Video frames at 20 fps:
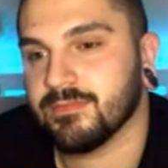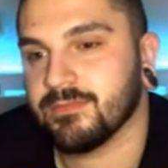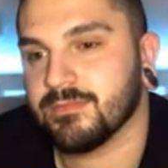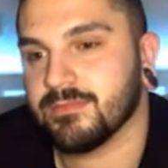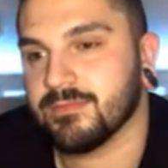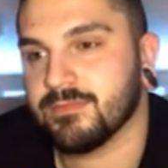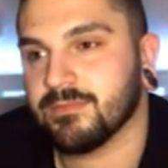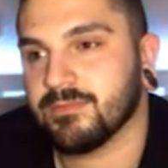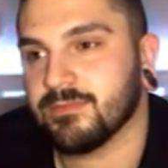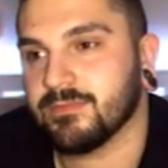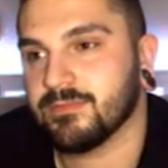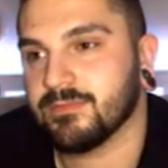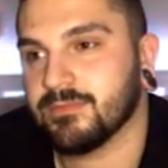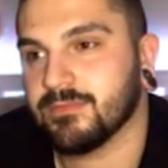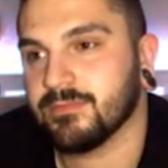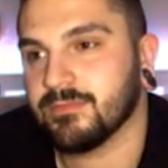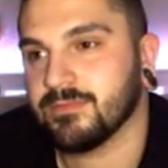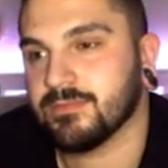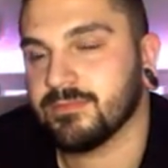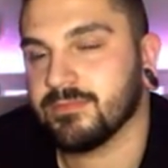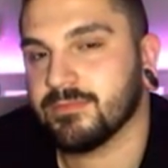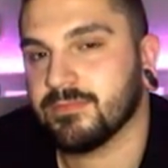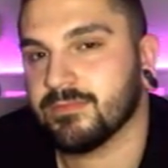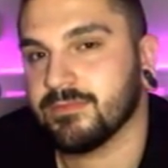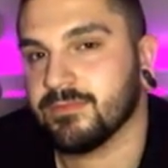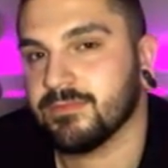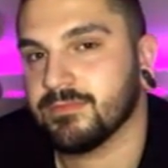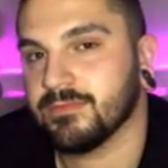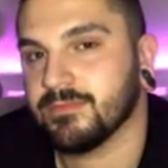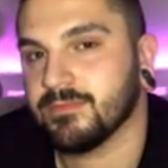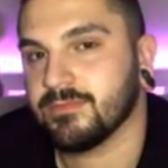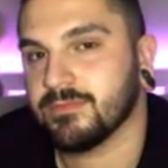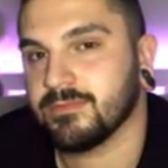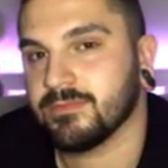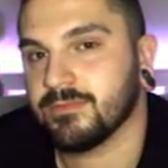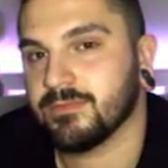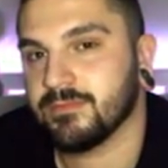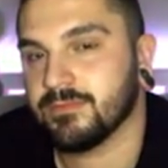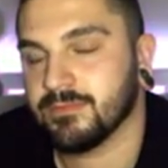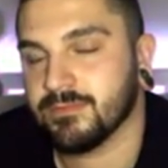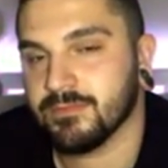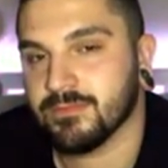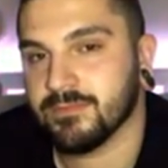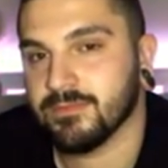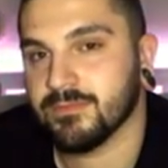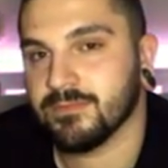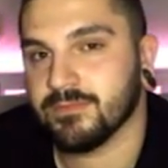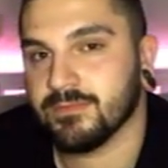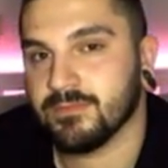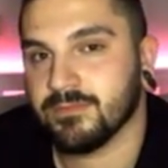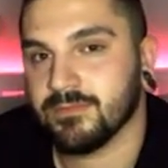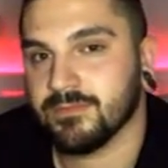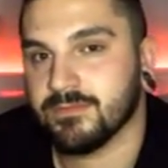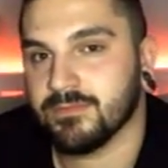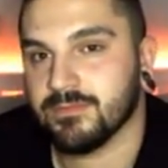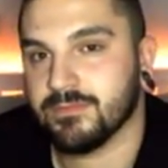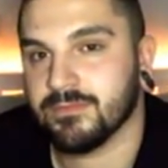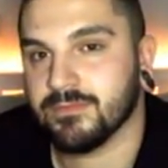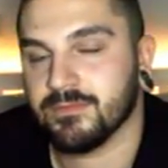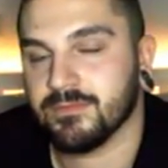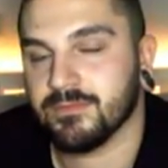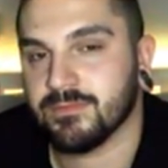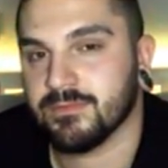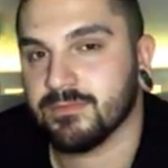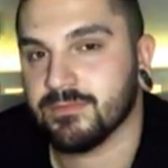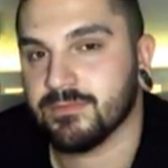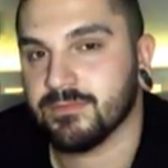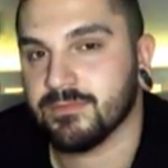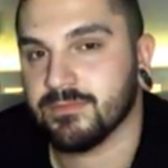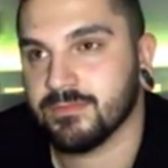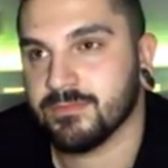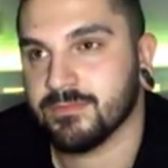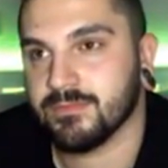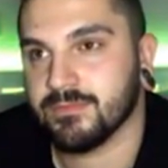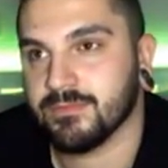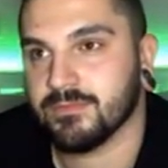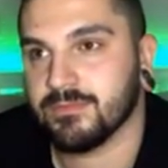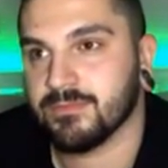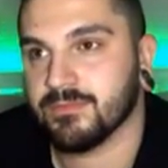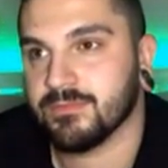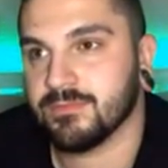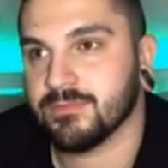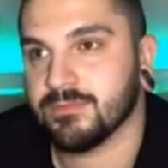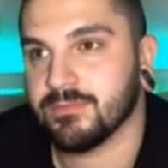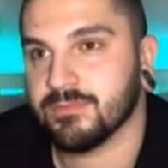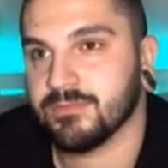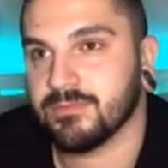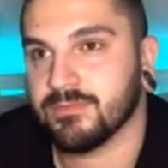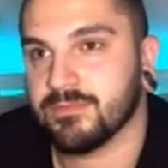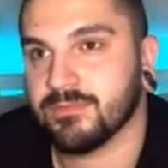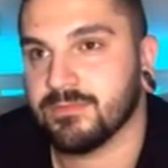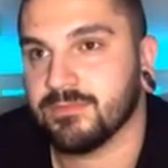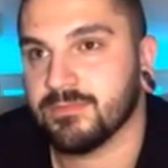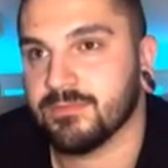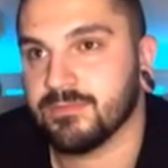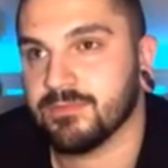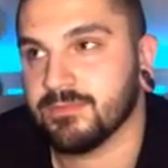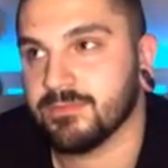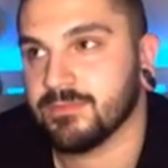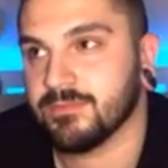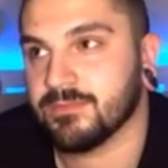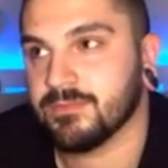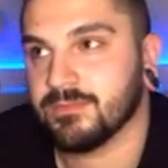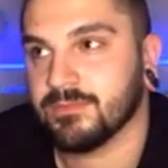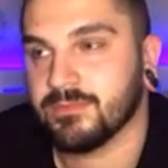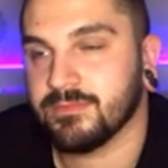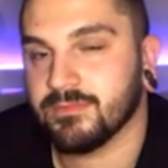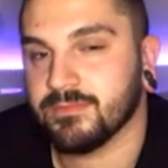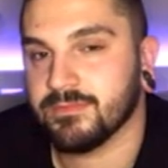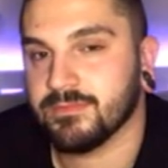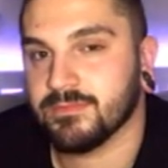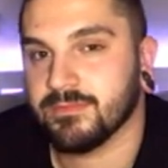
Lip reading: (silent)